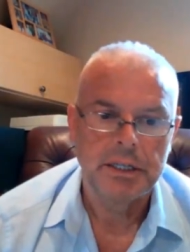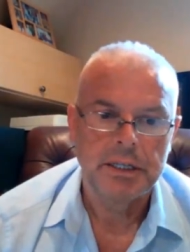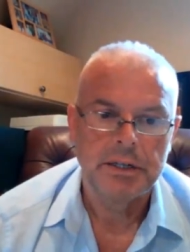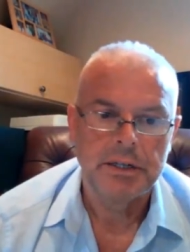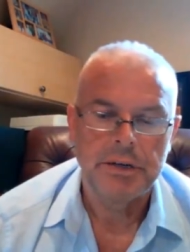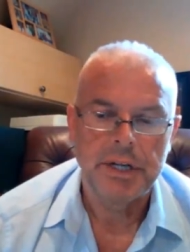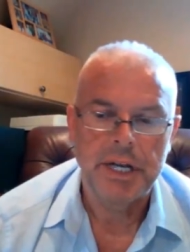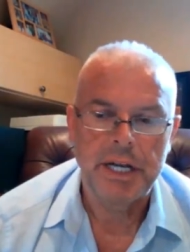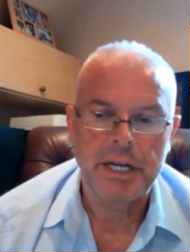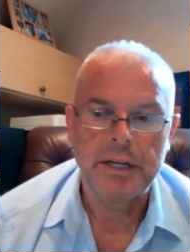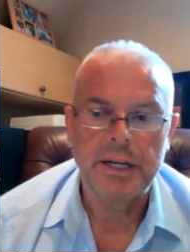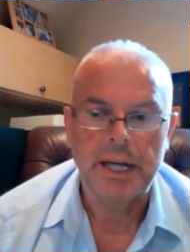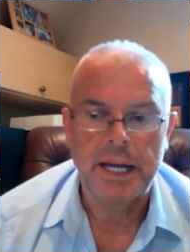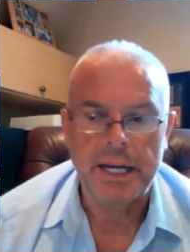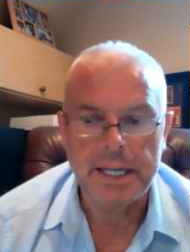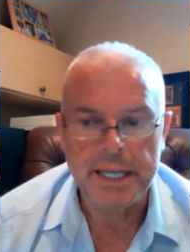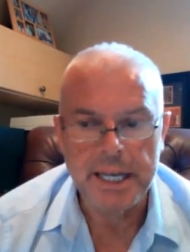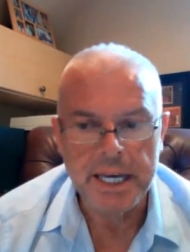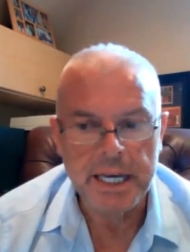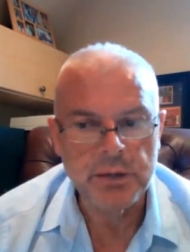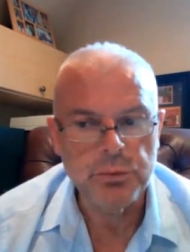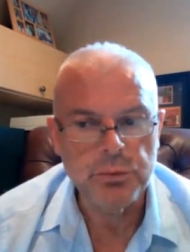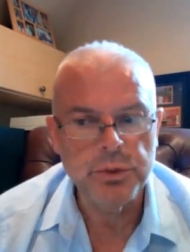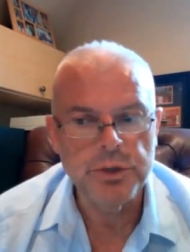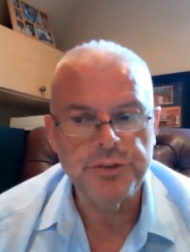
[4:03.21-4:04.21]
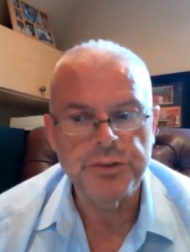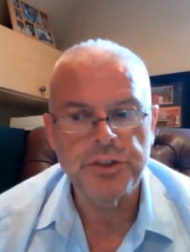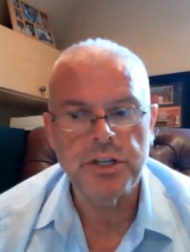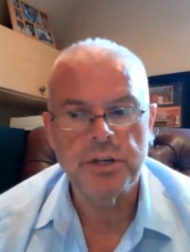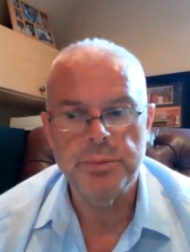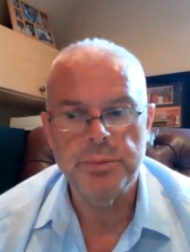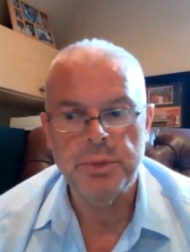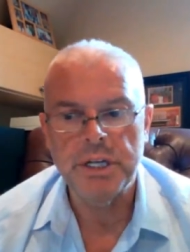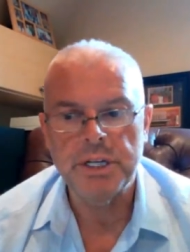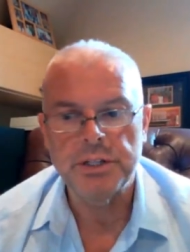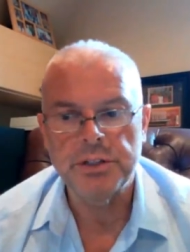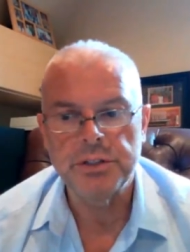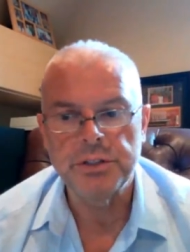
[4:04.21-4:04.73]
Then again, we've
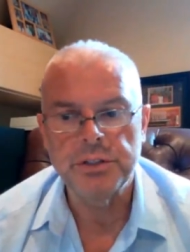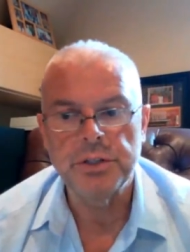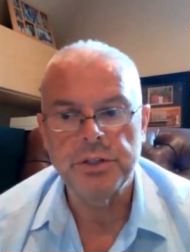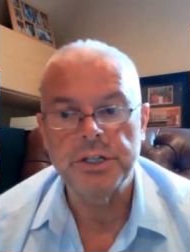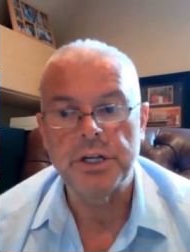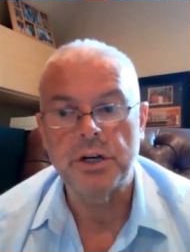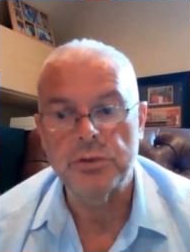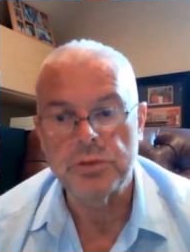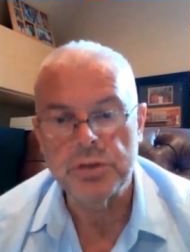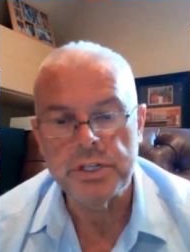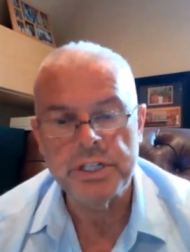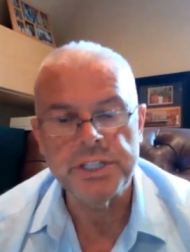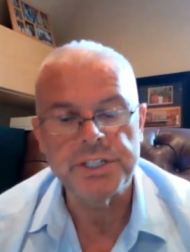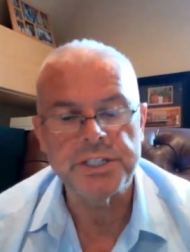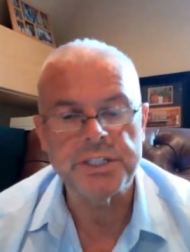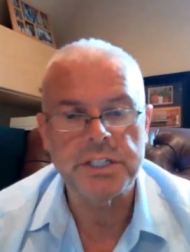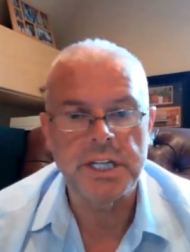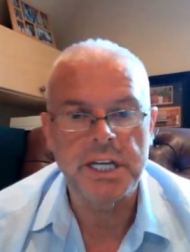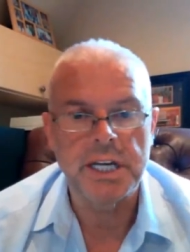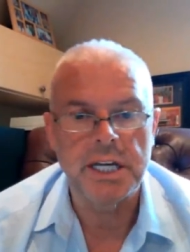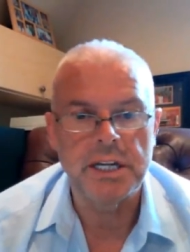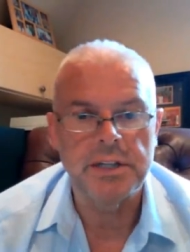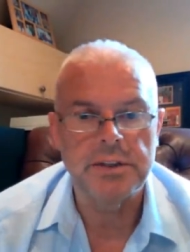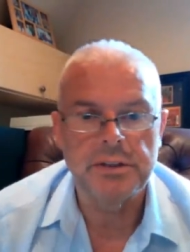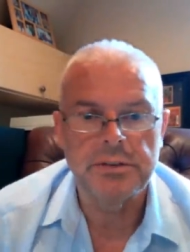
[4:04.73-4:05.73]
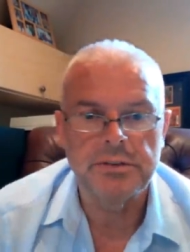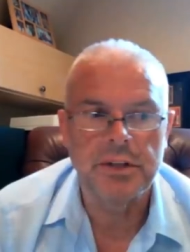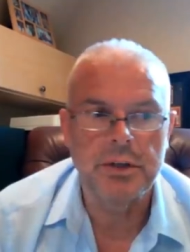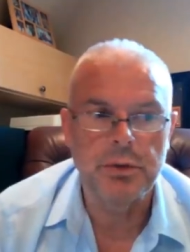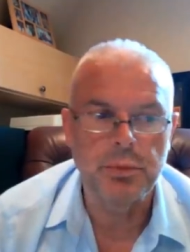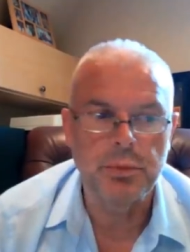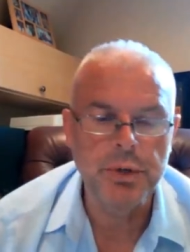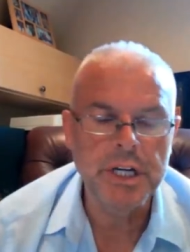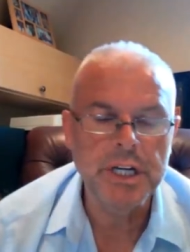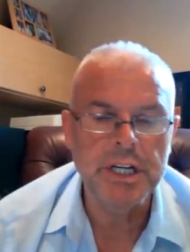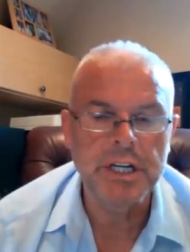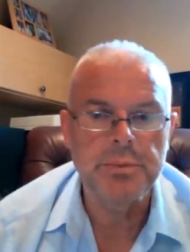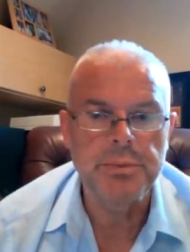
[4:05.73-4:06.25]
committed to, and I'll restate, that
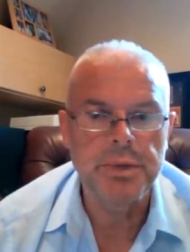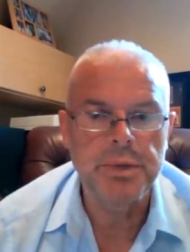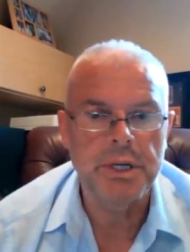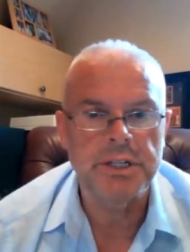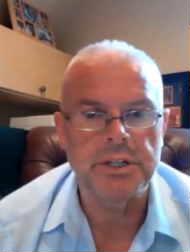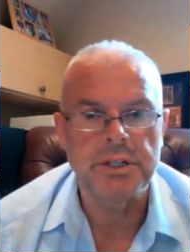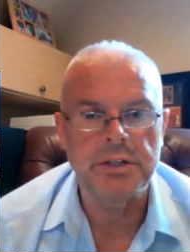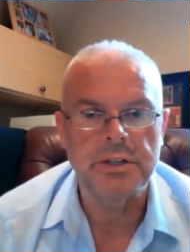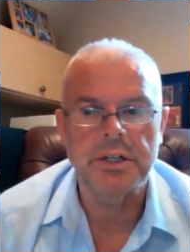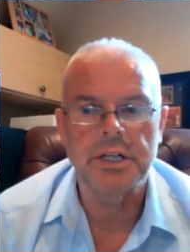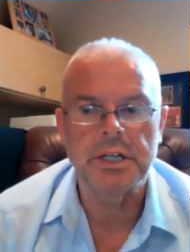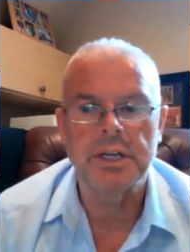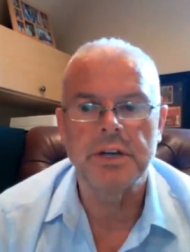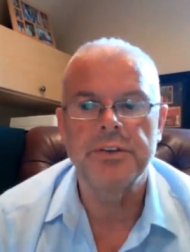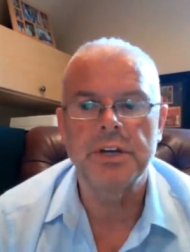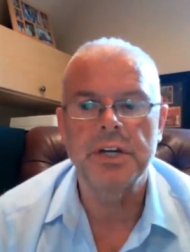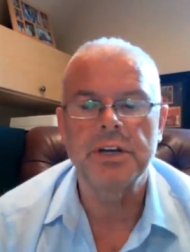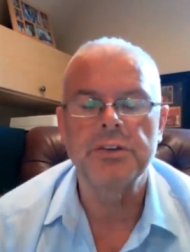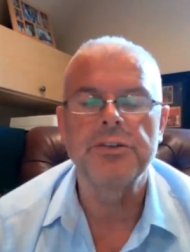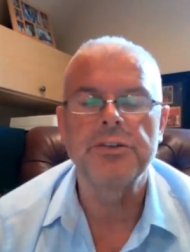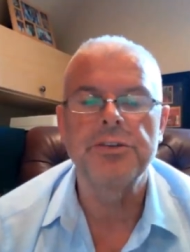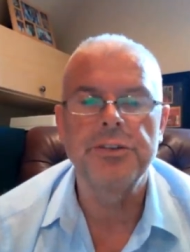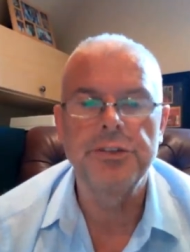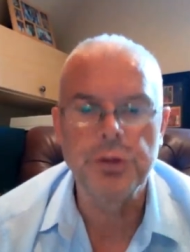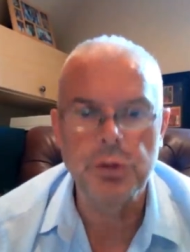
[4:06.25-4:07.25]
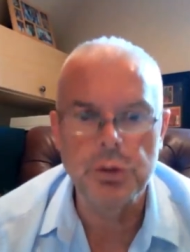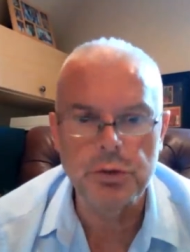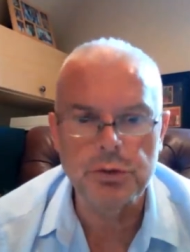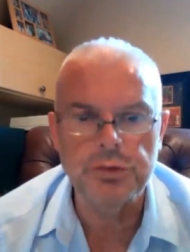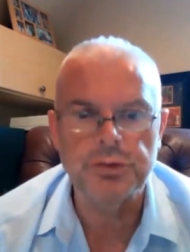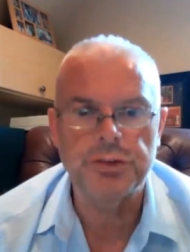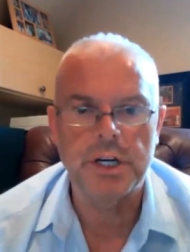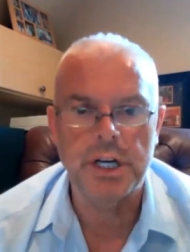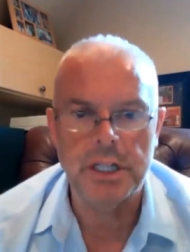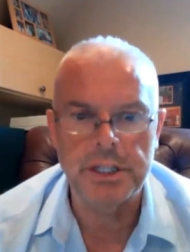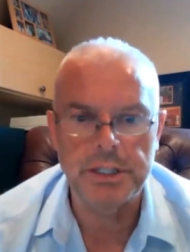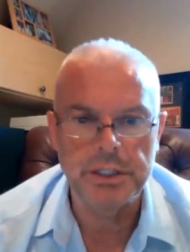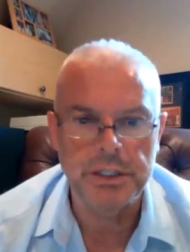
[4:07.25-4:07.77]
we committed to giving full
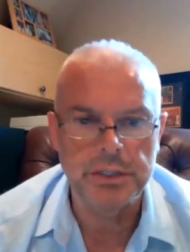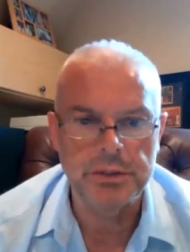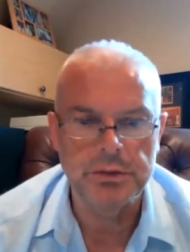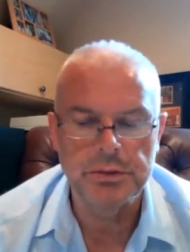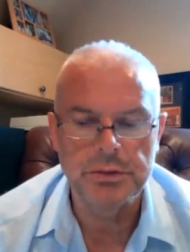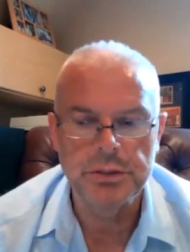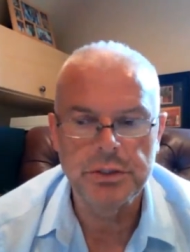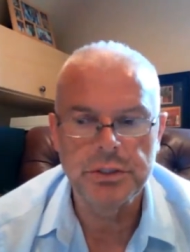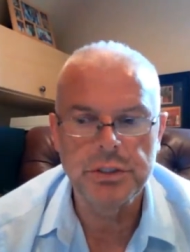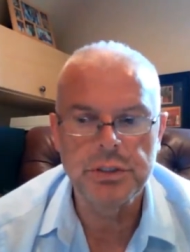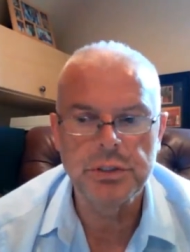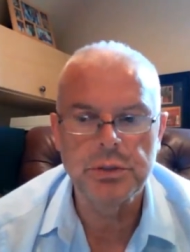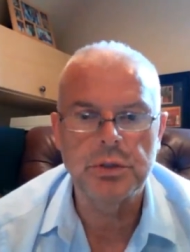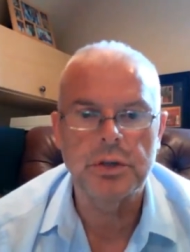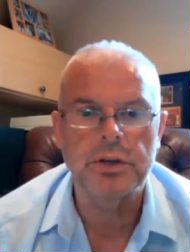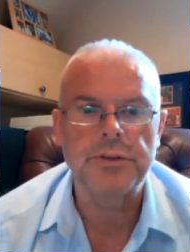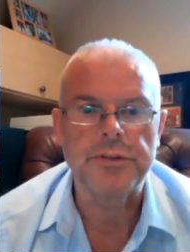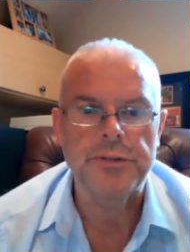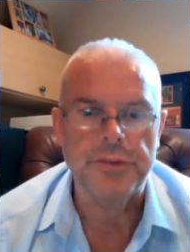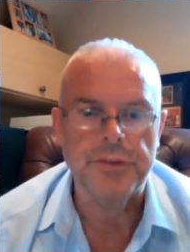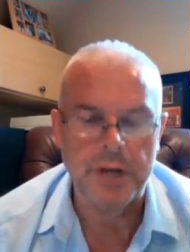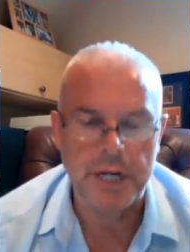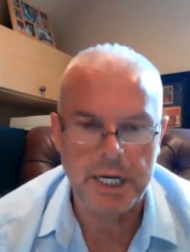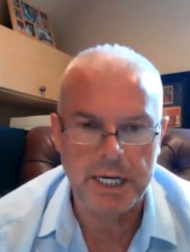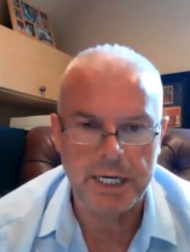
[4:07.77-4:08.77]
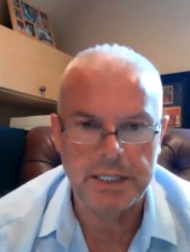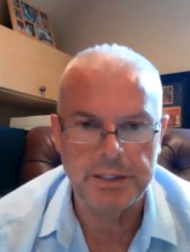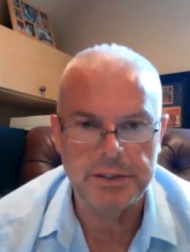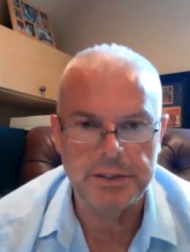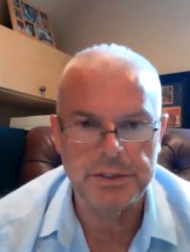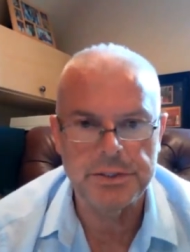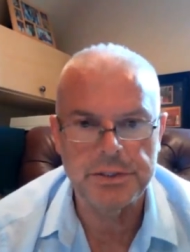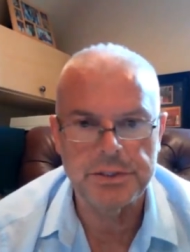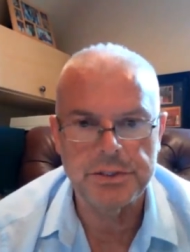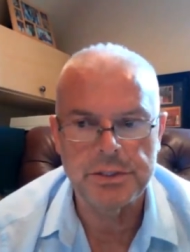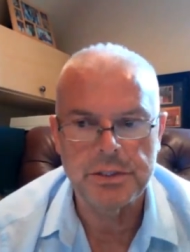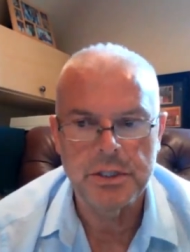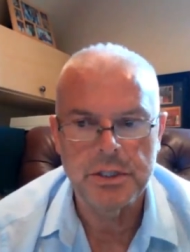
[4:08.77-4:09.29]
value to our
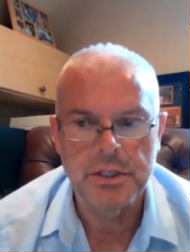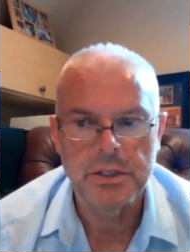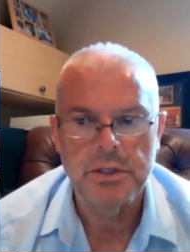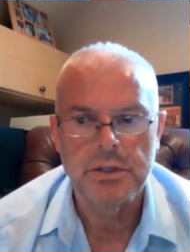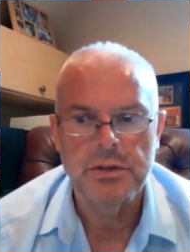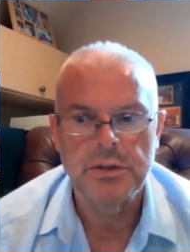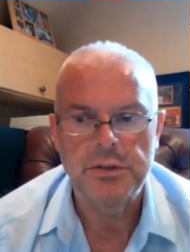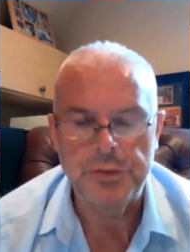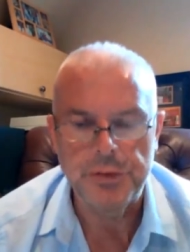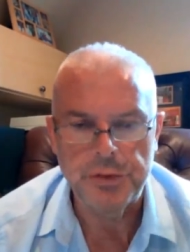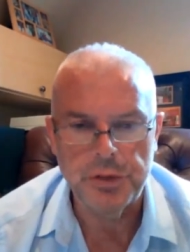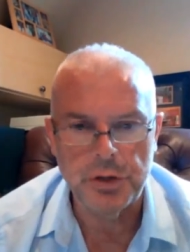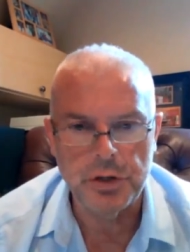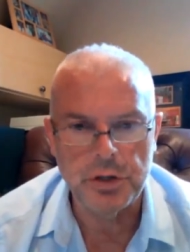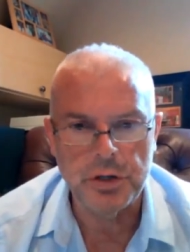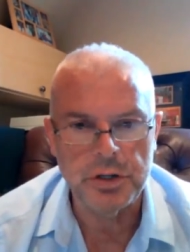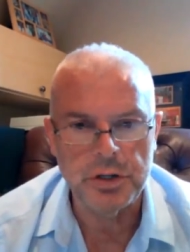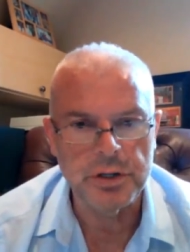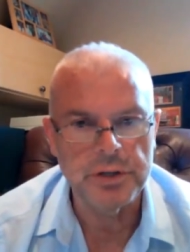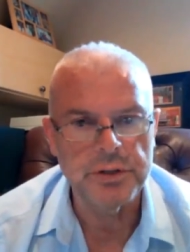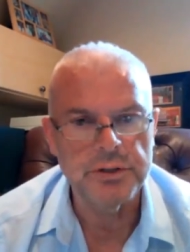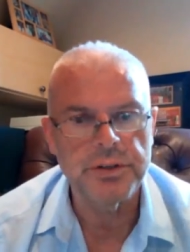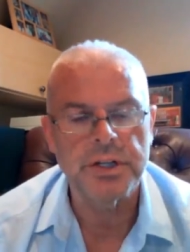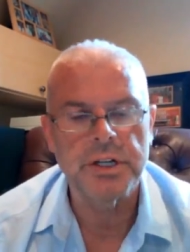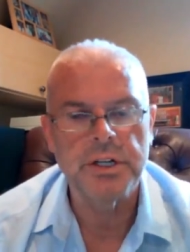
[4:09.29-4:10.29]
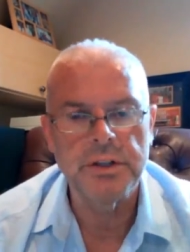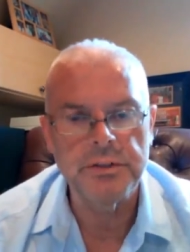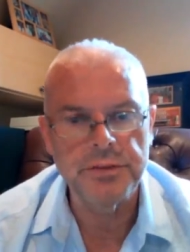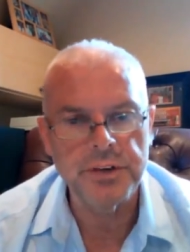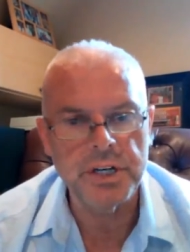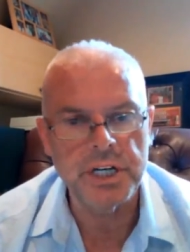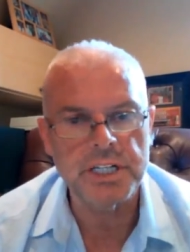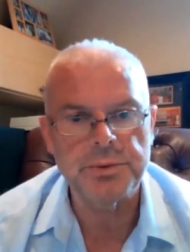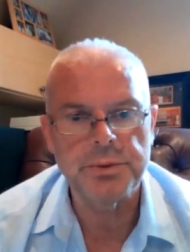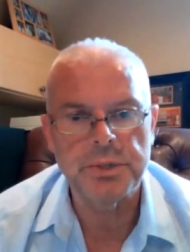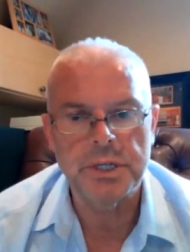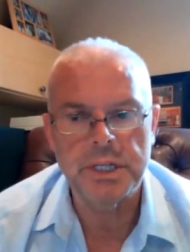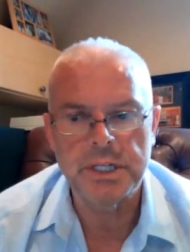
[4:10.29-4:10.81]
fans for their
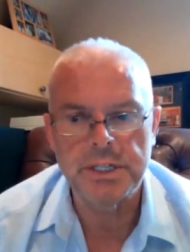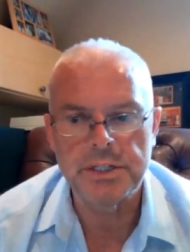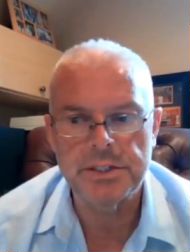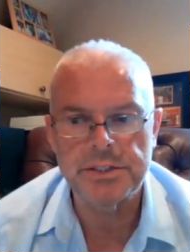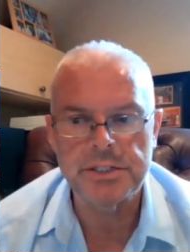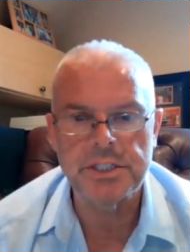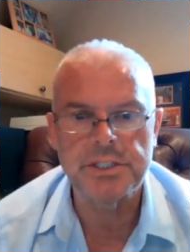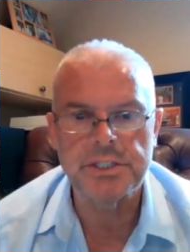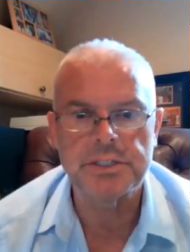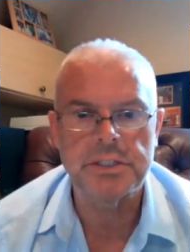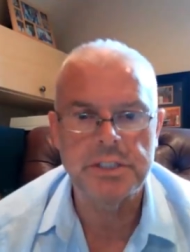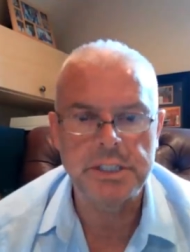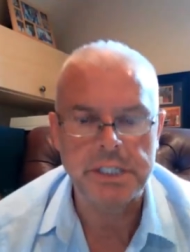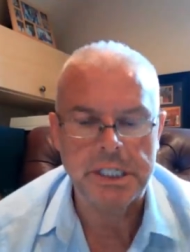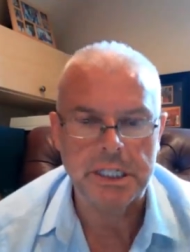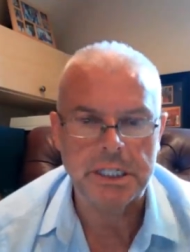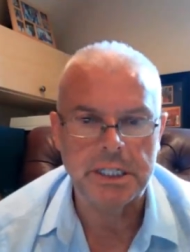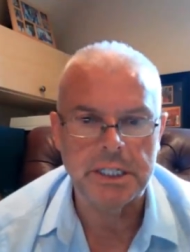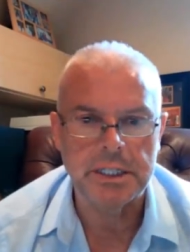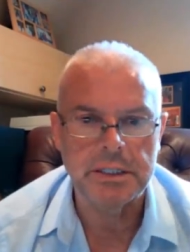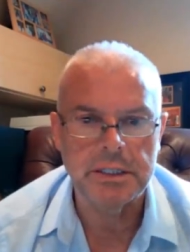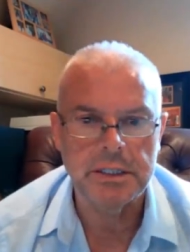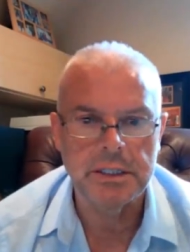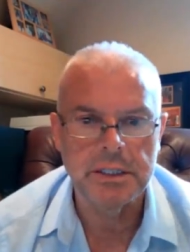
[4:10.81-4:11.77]
investment in a season ticket.